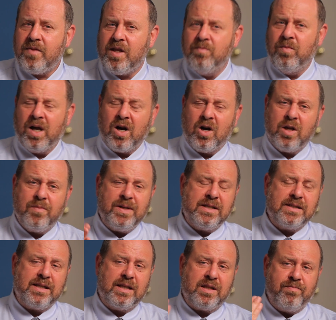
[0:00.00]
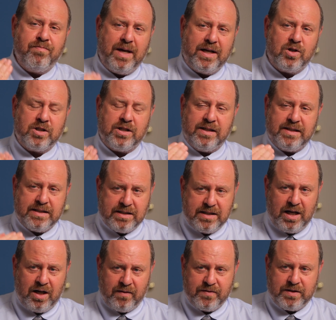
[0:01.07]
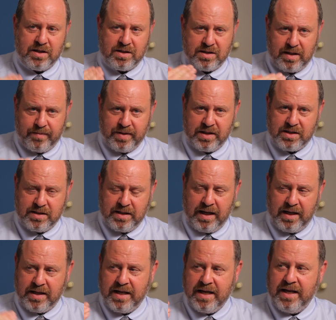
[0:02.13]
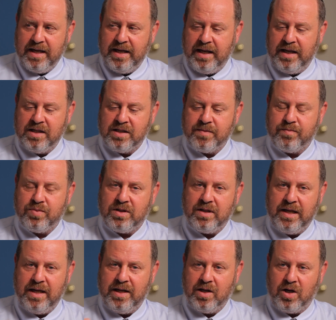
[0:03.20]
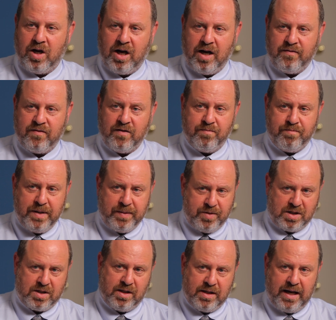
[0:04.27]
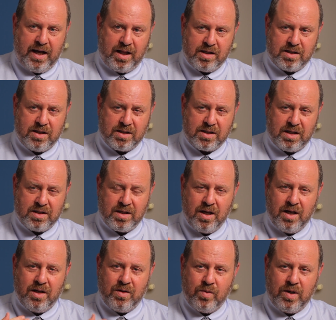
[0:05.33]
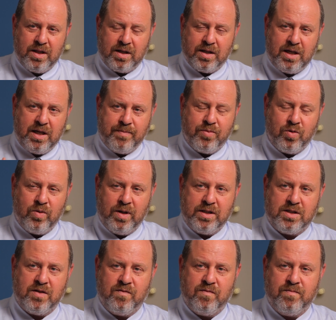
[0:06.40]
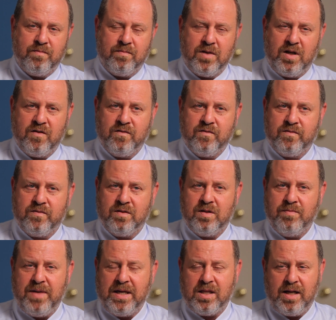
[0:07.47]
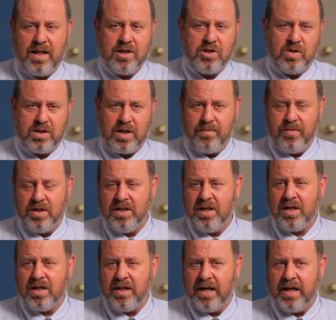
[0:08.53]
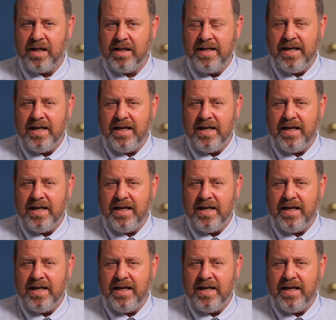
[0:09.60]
My argument is that the Midrash itself, to some extent, is playing off of biblical analysis, because one of the key points of the methodology which I'm articulating